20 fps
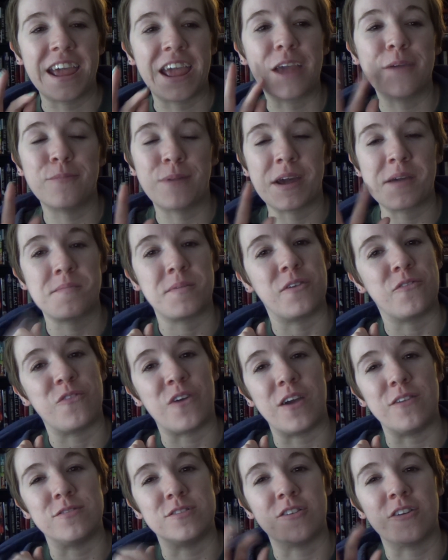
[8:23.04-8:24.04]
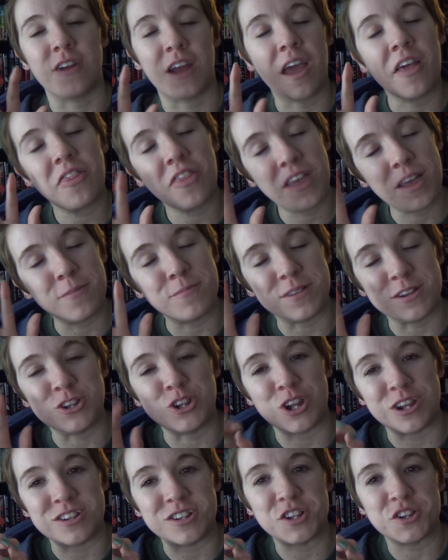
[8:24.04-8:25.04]
It might be a 5 star. I think I'm going
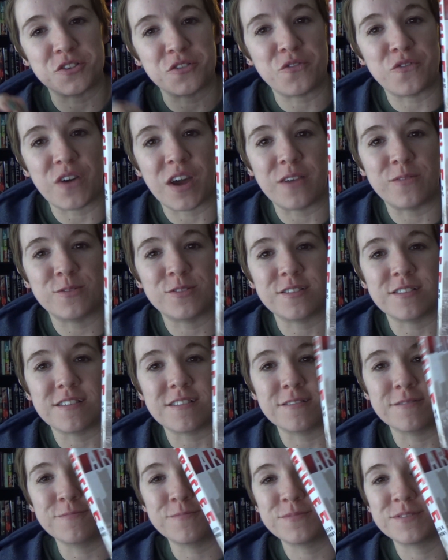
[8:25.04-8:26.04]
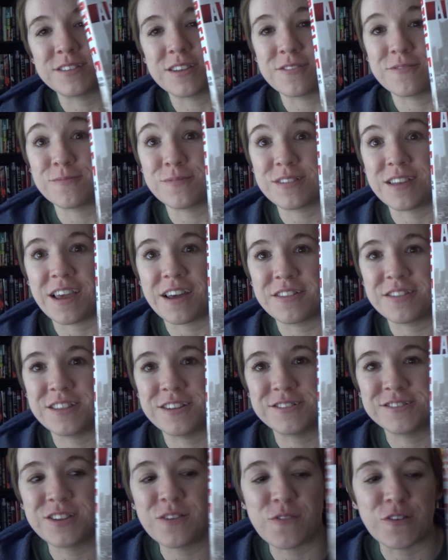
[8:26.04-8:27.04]
to change it to a 5 star. So, yeah.
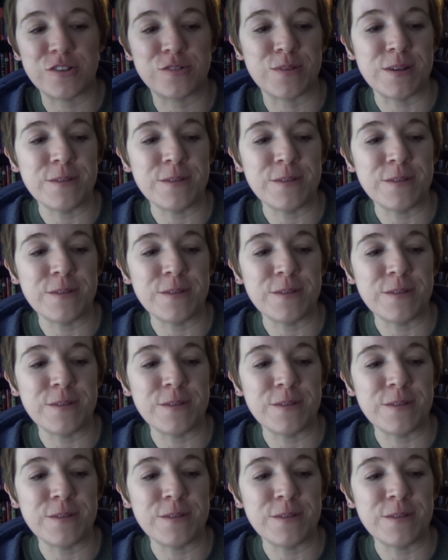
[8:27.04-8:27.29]
There's the first